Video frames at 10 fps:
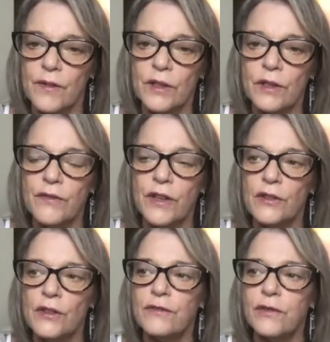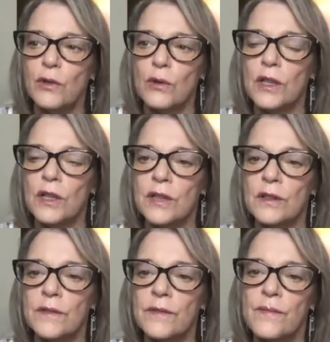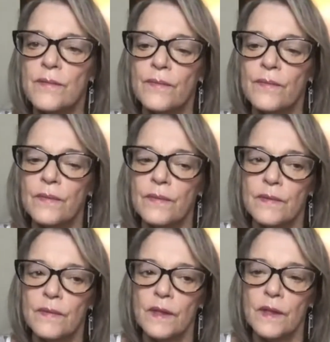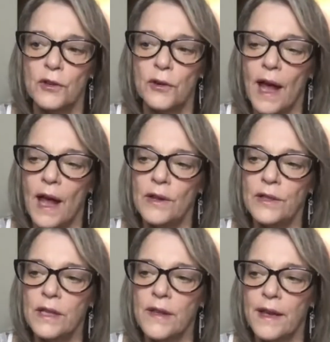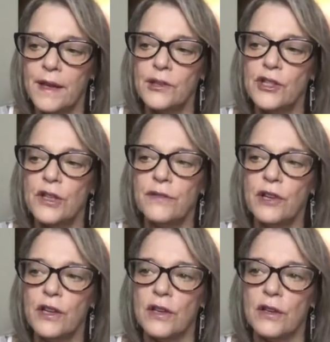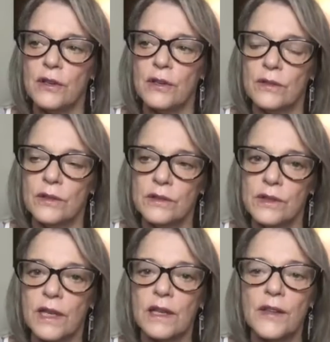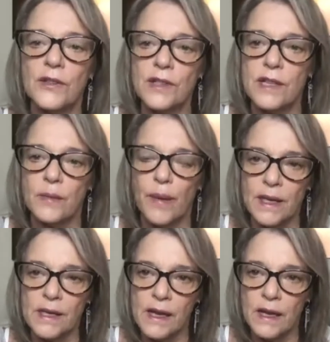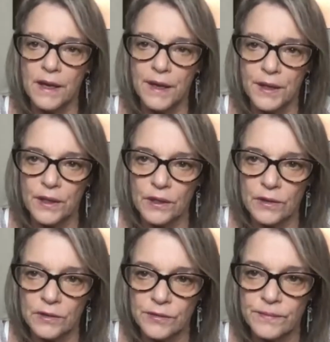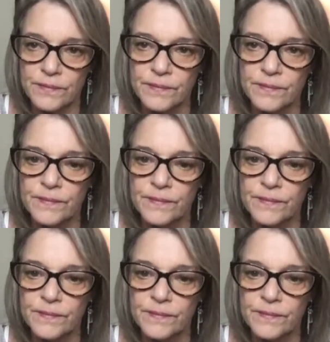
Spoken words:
Feel your feet on the floor. Grounding that energy for you. Take another deep inhale